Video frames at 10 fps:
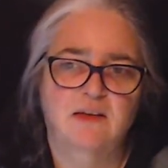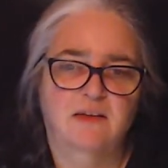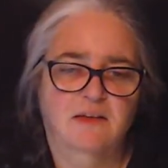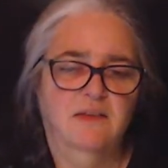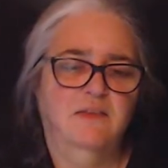
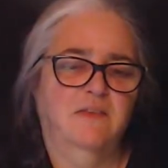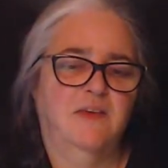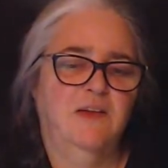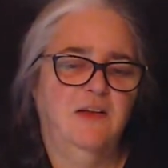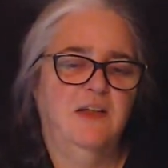Oh,
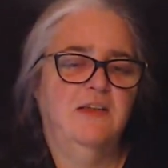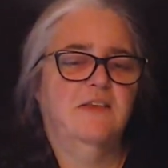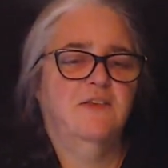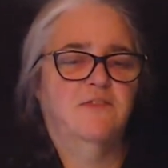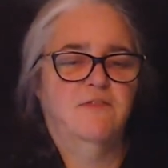you guys
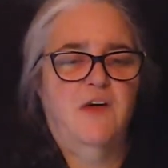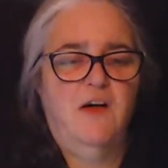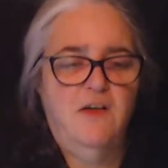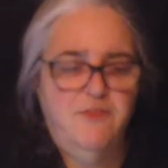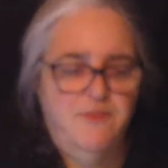are
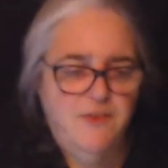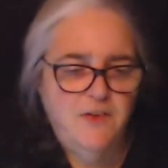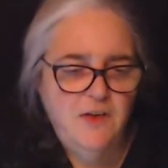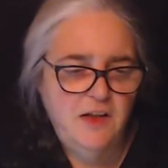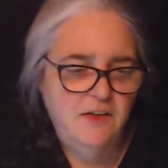all
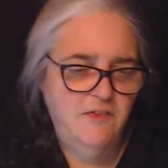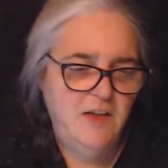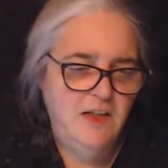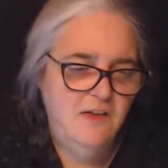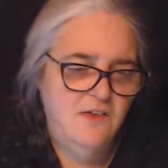full of
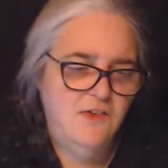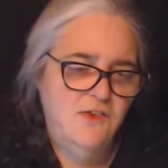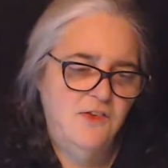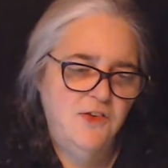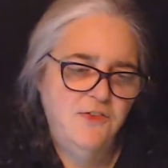
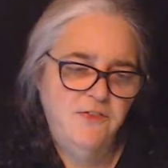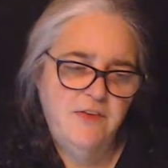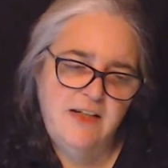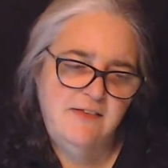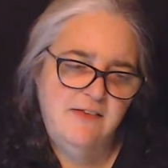
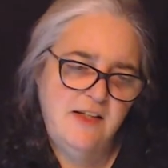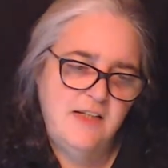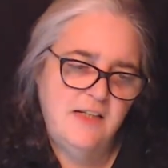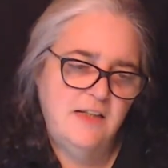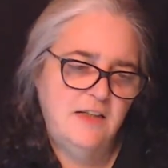
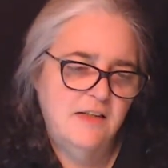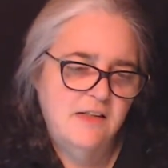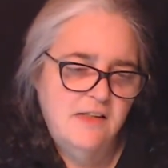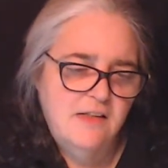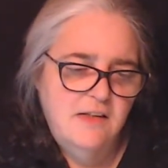interesting
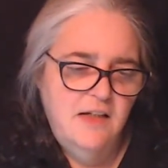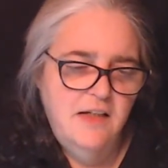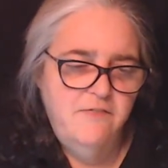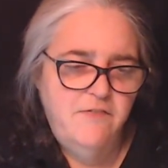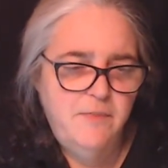
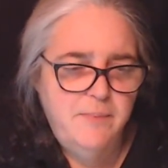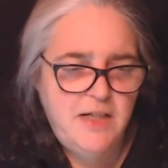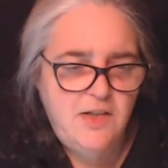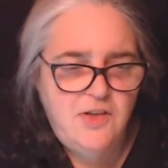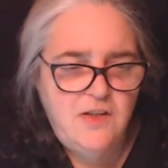
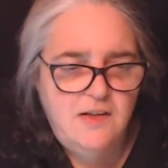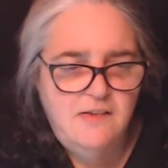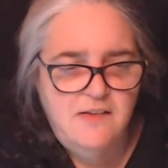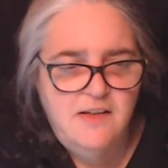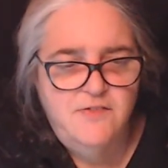information
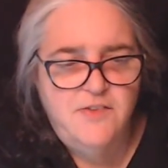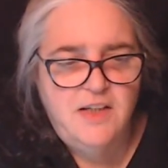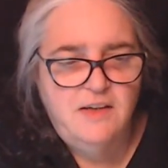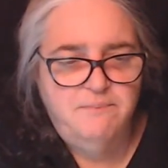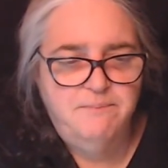this
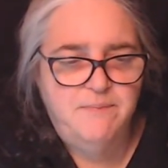evening.